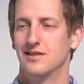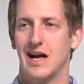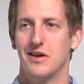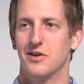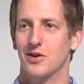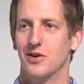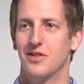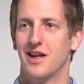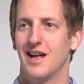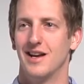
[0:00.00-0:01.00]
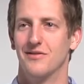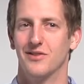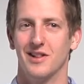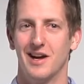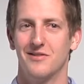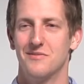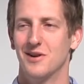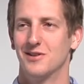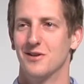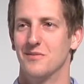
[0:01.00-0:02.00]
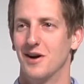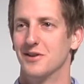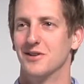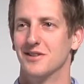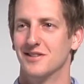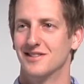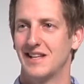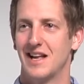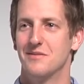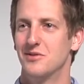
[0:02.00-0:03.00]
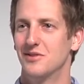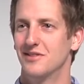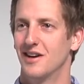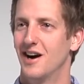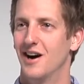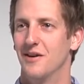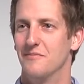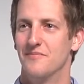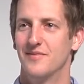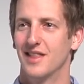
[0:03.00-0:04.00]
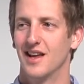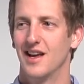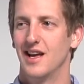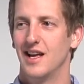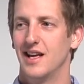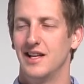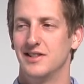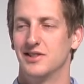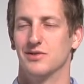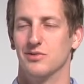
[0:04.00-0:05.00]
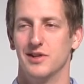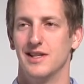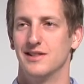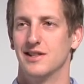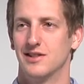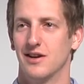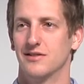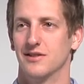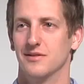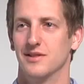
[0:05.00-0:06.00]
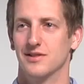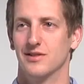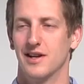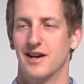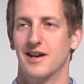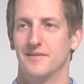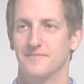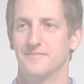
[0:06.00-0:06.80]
down to earth and, for lack of a better term, understandable. He's just really easy to talk to. He's a great guy.